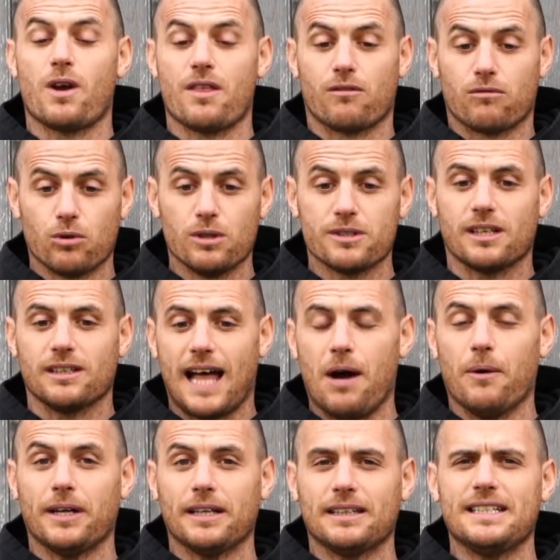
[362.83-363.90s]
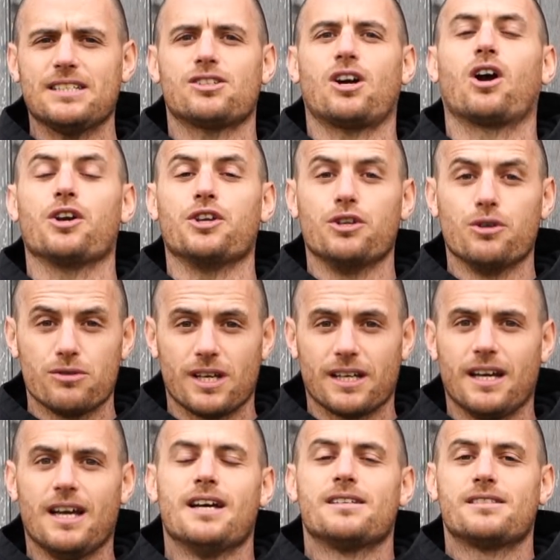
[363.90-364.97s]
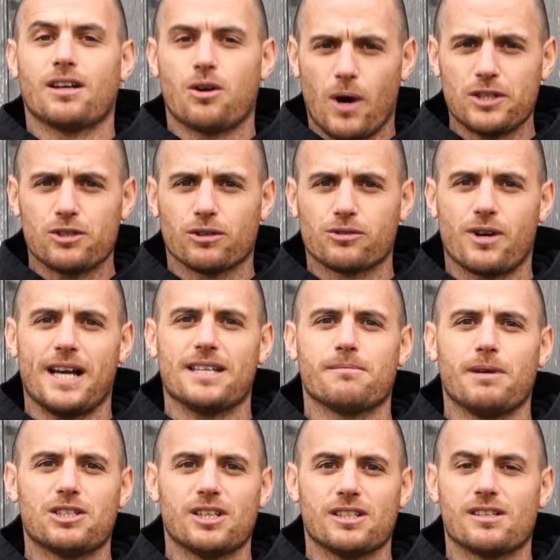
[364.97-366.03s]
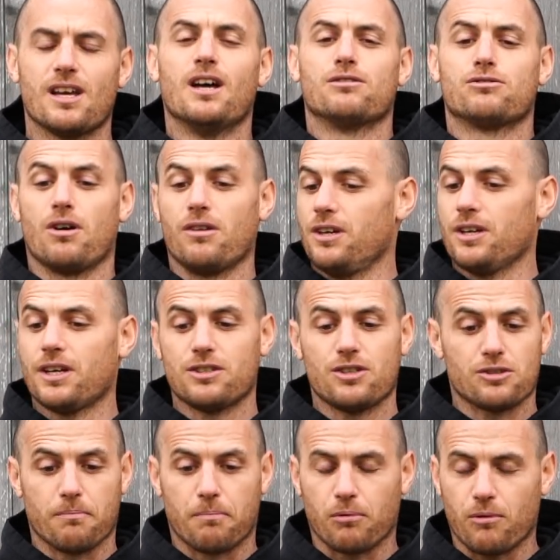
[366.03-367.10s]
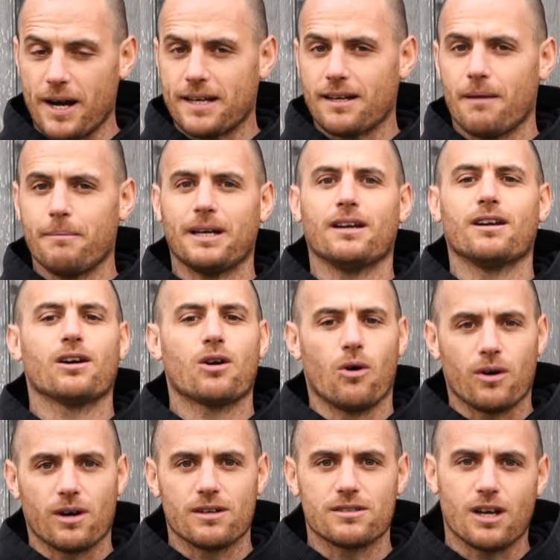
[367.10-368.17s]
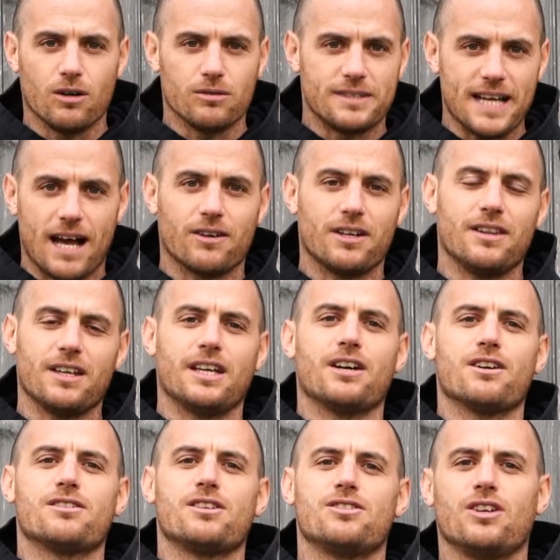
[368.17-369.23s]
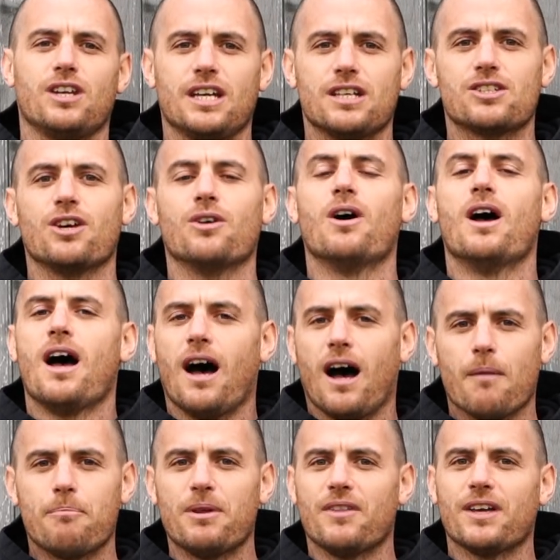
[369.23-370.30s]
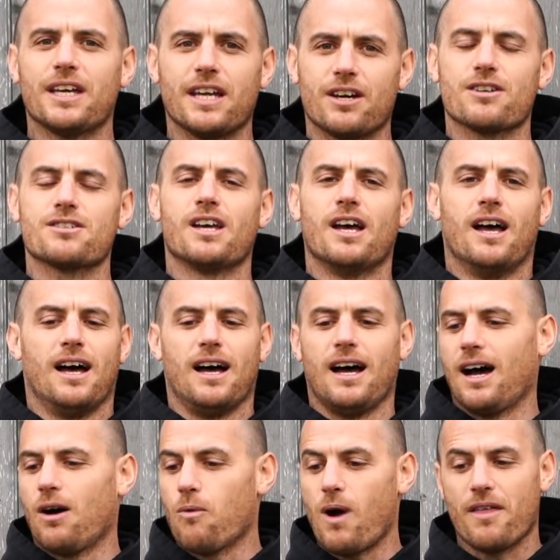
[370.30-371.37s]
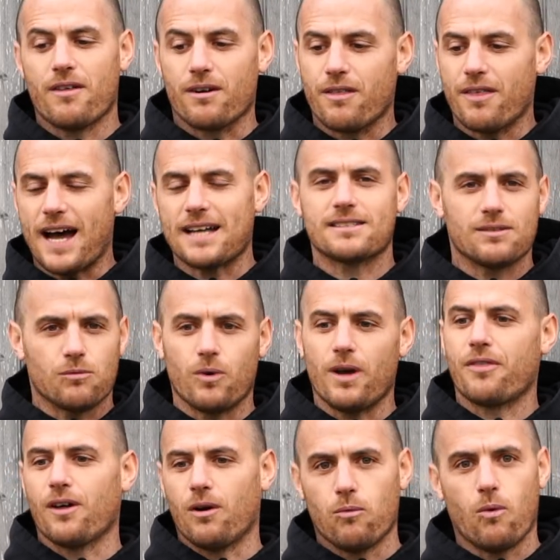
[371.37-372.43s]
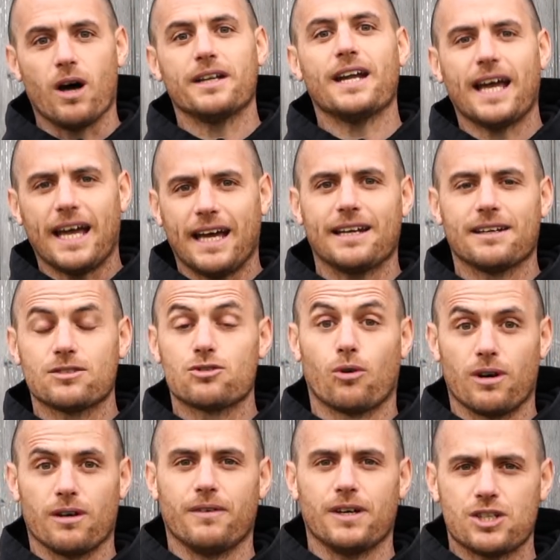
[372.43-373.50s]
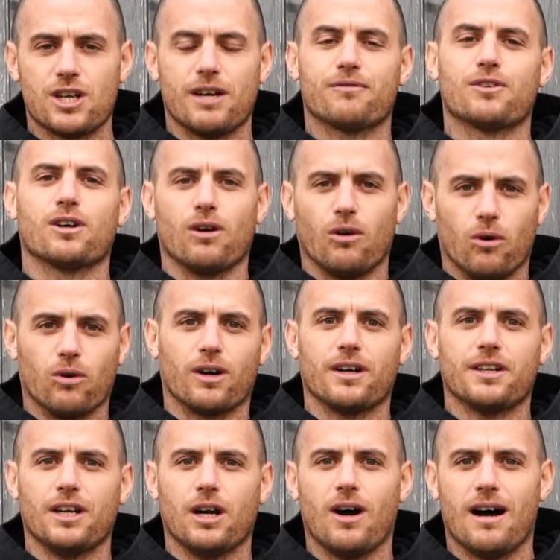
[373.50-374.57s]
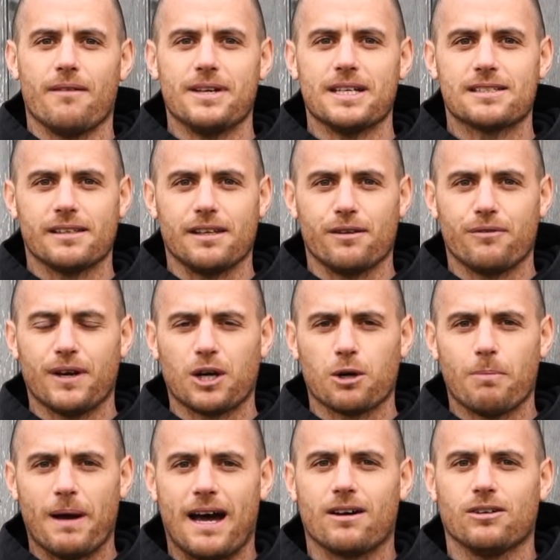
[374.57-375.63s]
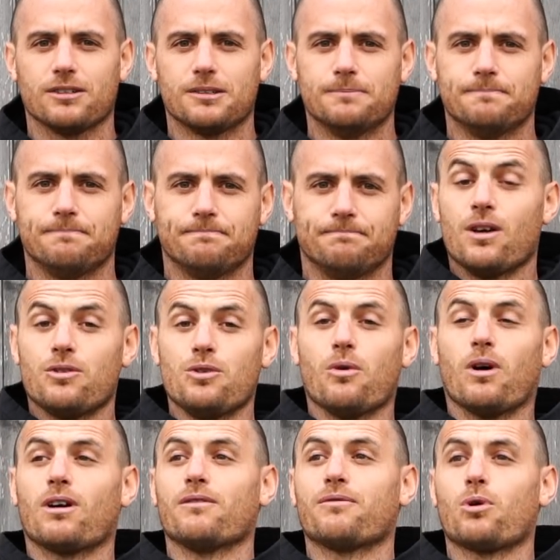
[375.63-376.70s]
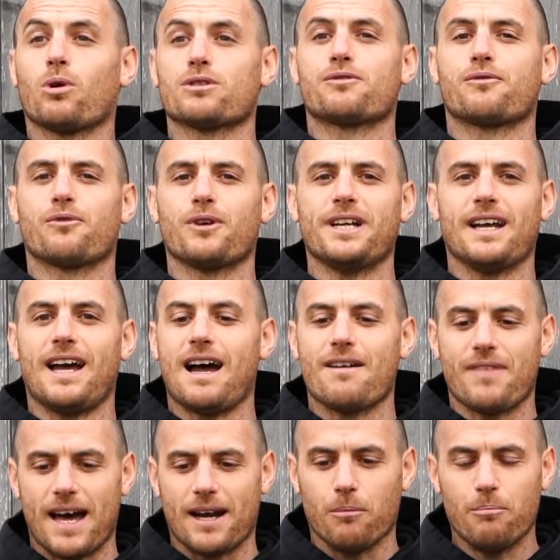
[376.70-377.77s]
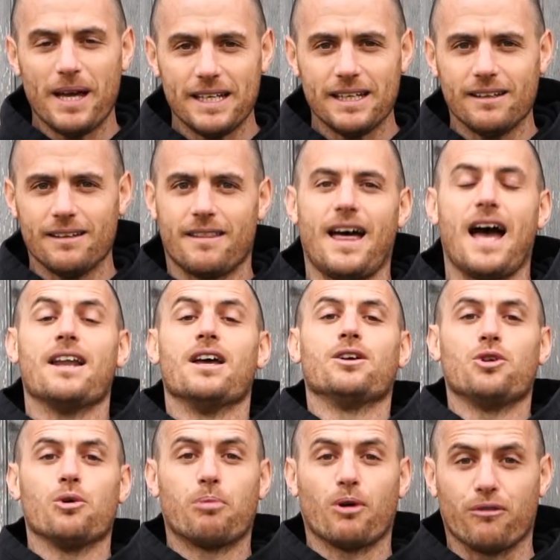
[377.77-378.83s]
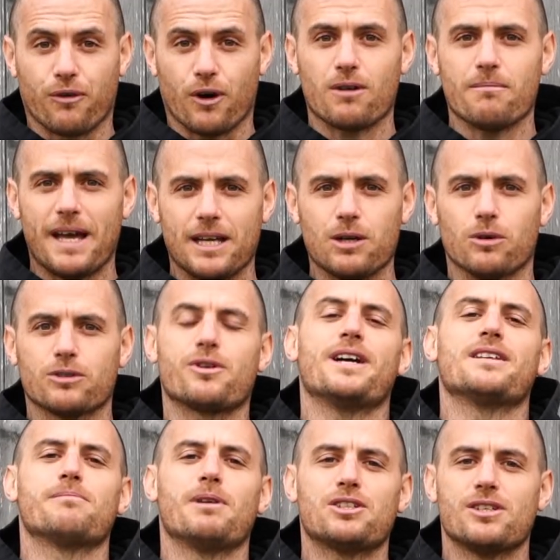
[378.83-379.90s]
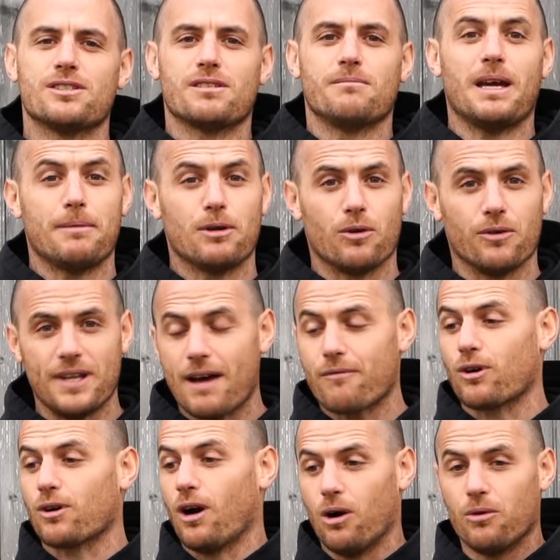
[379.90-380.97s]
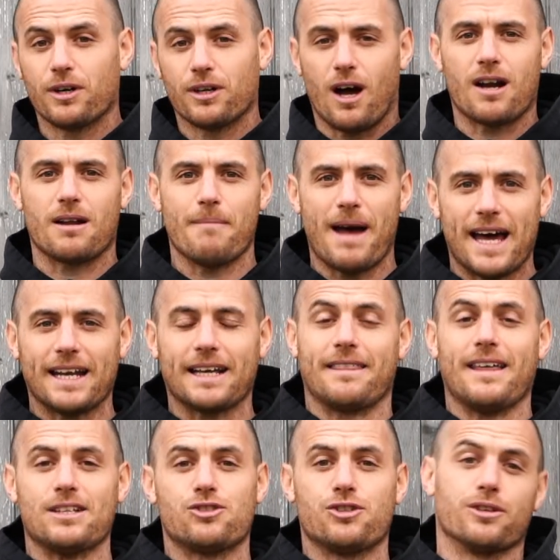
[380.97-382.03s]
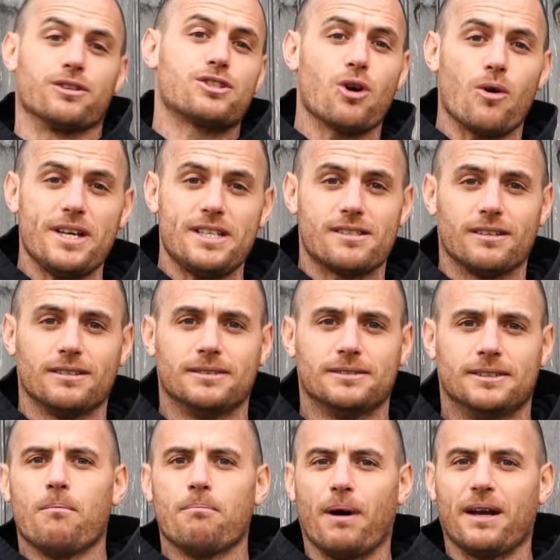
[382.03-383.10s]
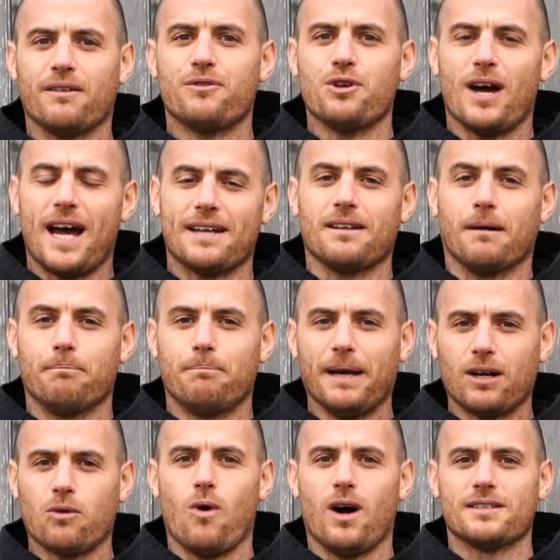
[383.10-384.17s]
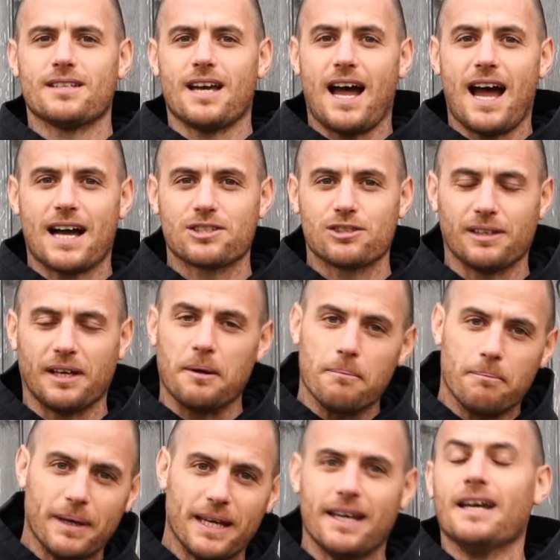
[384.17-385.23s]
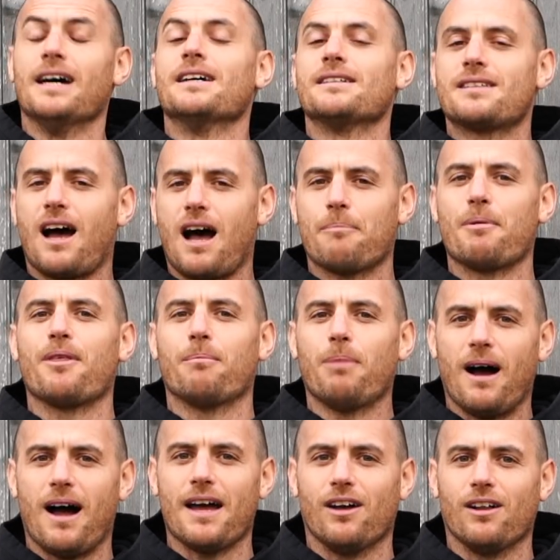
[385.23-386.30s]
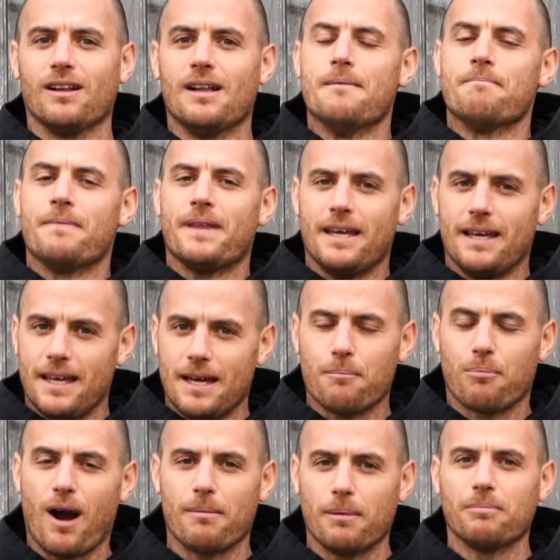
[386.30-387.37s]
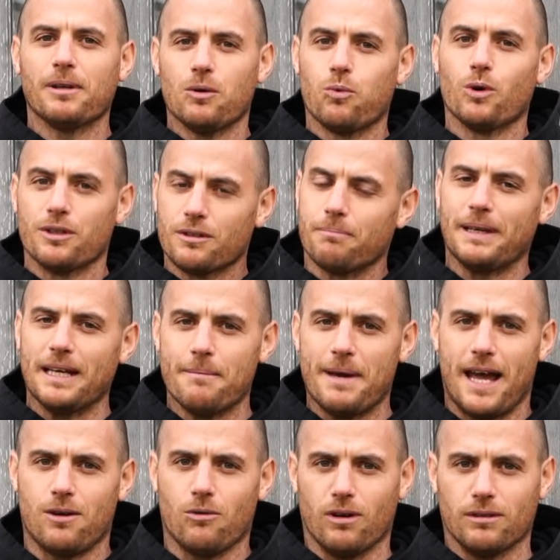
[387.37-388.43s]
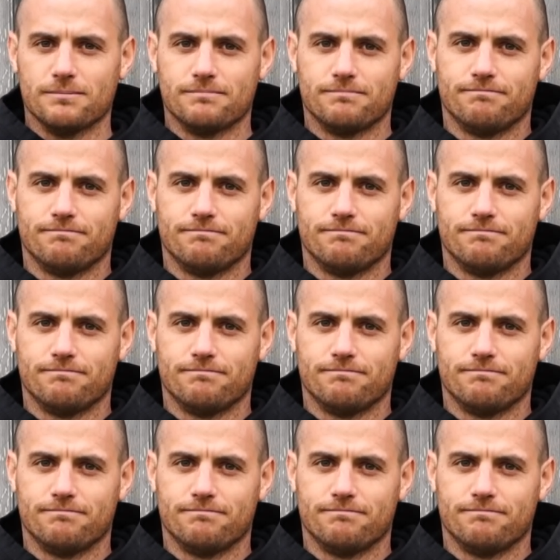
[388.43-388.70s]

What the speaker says: where the rules allow it at least, are using sequential transmissions, so that you can just brake coming into corners, go down in the gears as you need to, up in the gears, whether that's with a one hand sort of a shifter or, you know, obviously the finger paddles. You are of course free to have that opinion that you prefer manual transmissions and maybe you'll never own an automatic, that's your choice. But if you had to pick one to actually be top of the pile, it probably wouldn't be a manual.